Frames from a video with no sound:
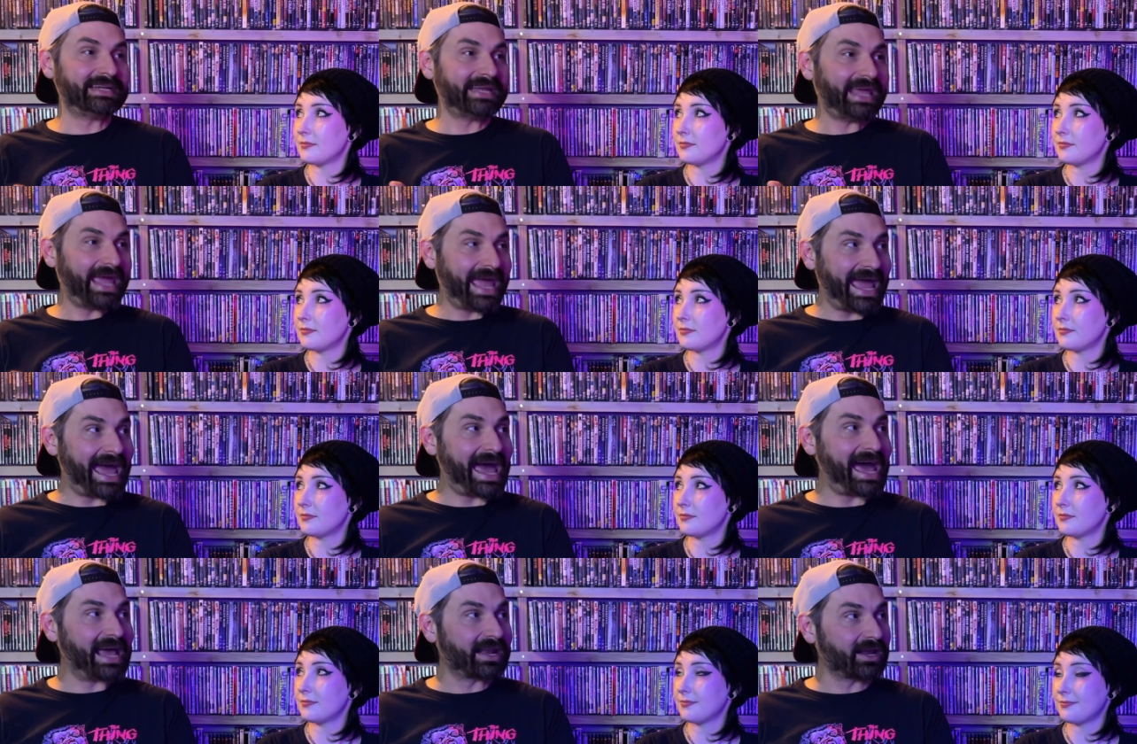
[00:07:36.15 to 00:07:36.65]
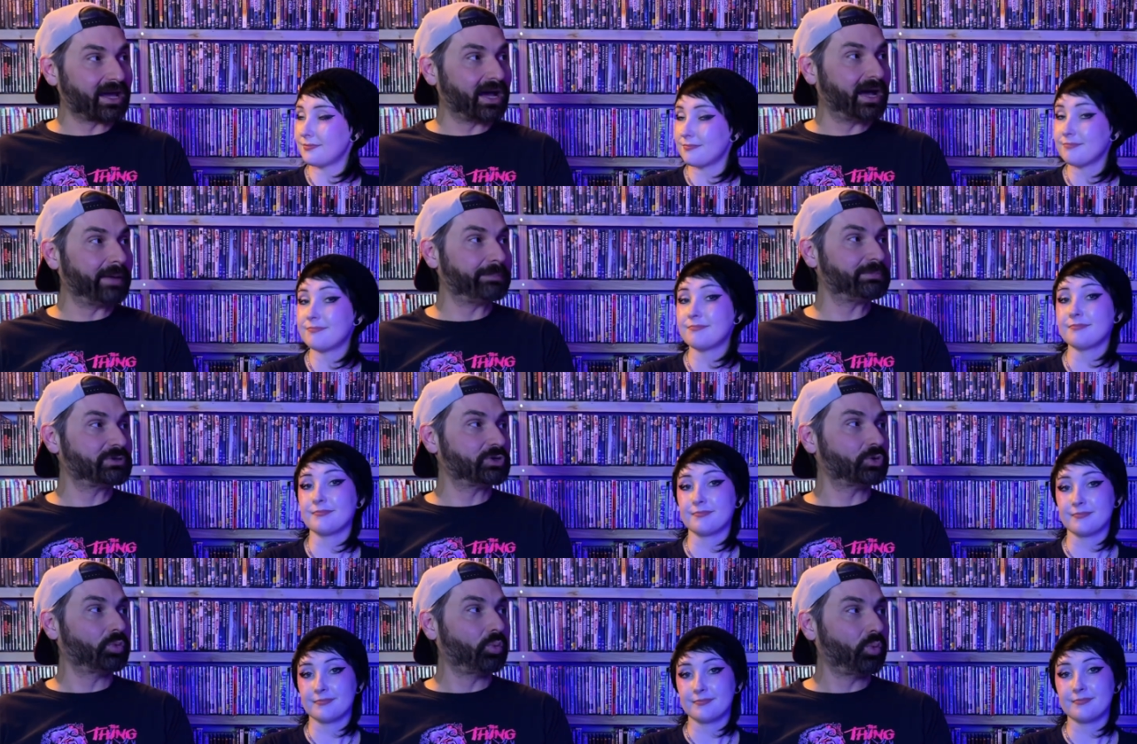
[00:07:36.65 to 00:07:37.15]
Speaker 1: add up
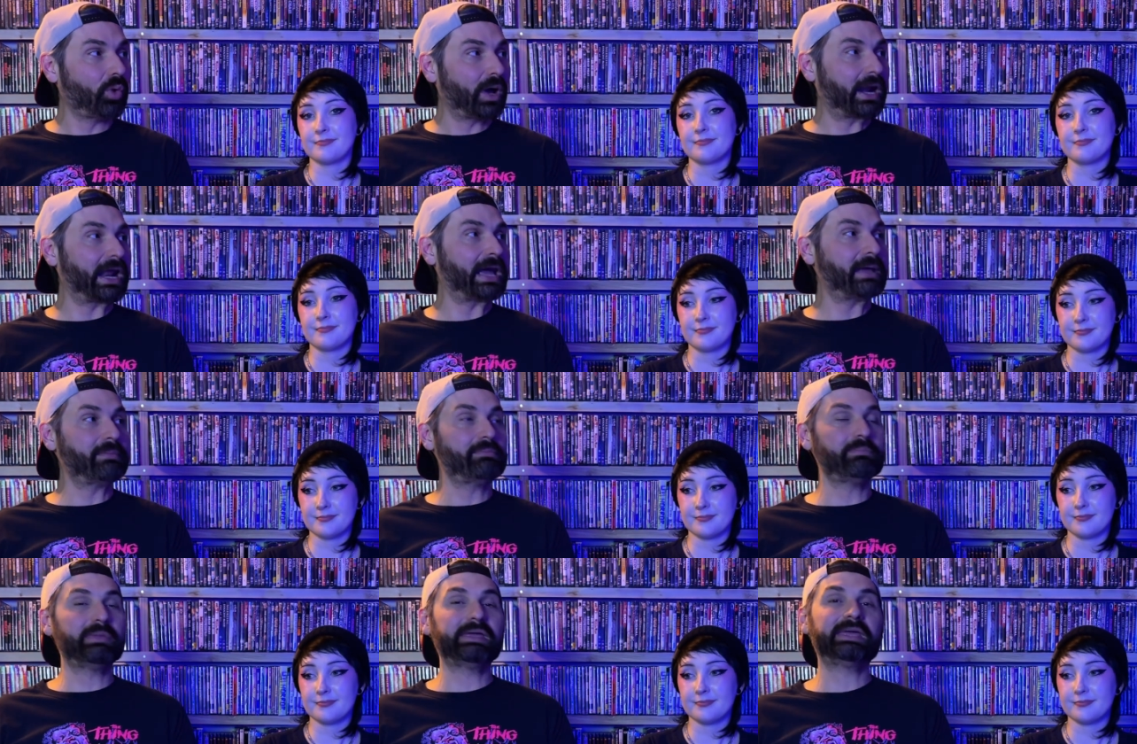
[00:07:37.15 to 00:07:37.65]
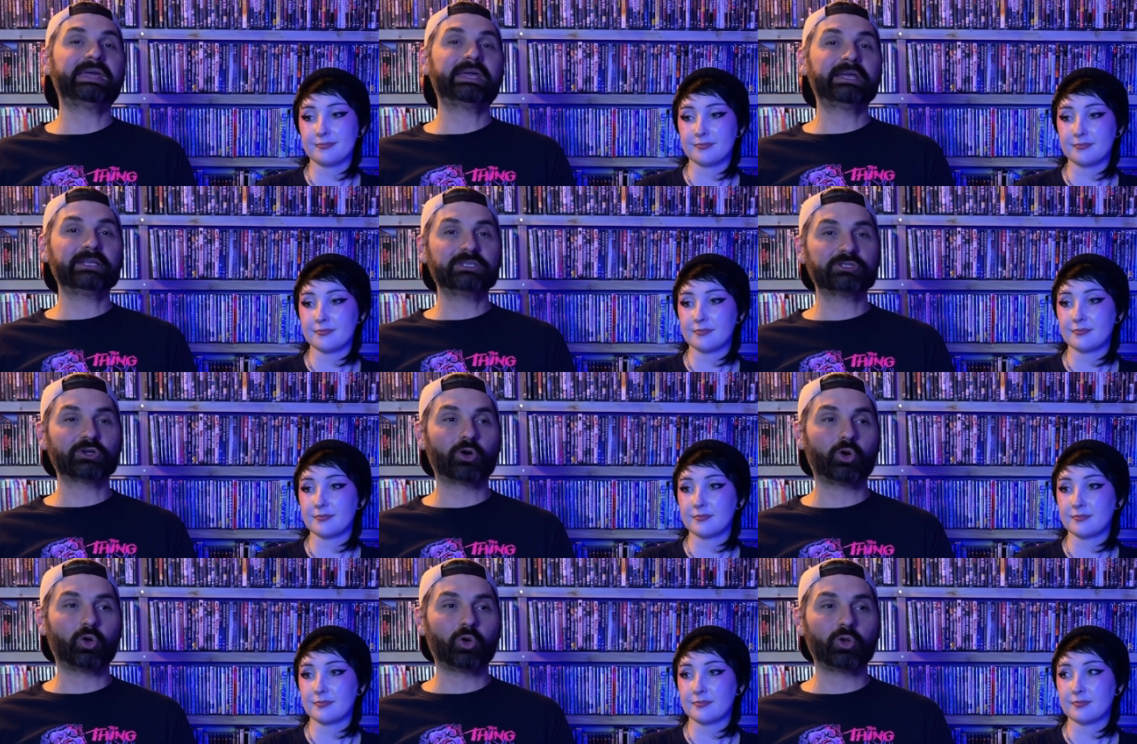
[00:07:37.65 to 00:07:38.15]
to what I'm being
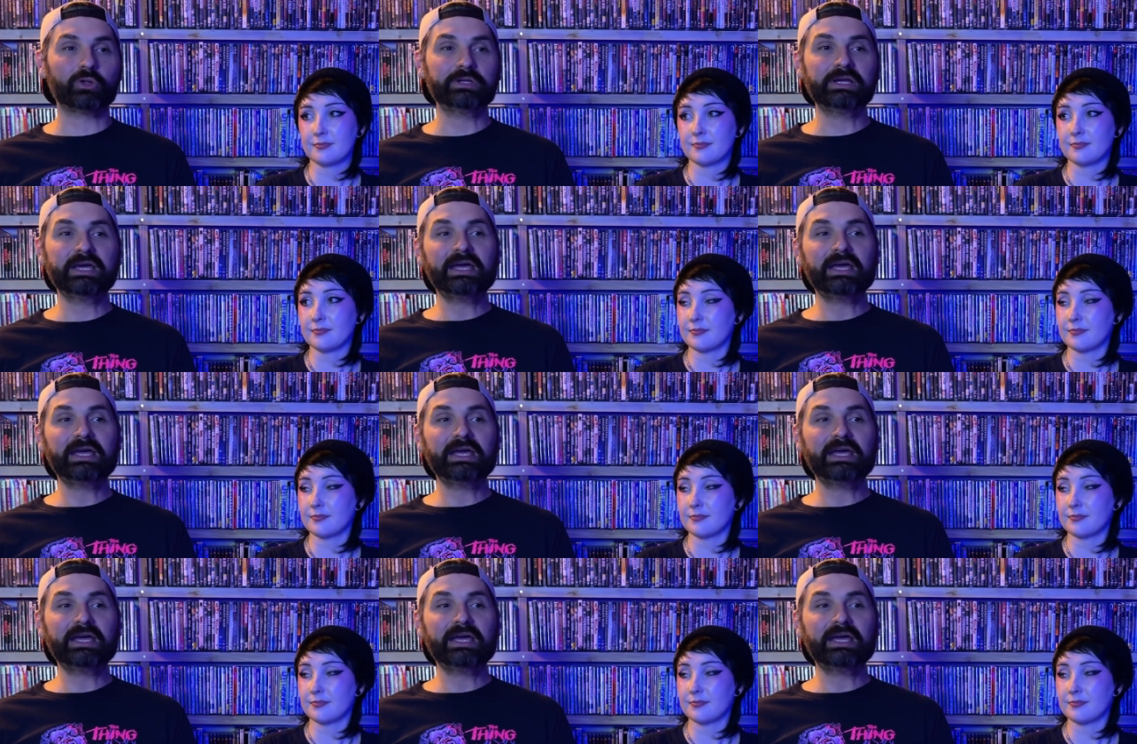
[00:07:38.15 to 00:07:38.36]
told